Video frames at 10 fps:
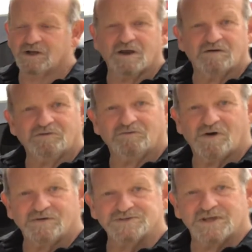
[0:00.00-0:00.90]
current
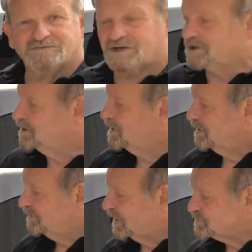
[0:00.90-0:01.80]
570,
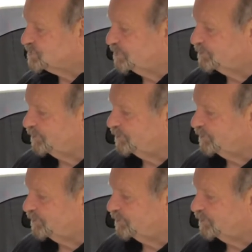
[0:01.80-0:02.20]
that sort of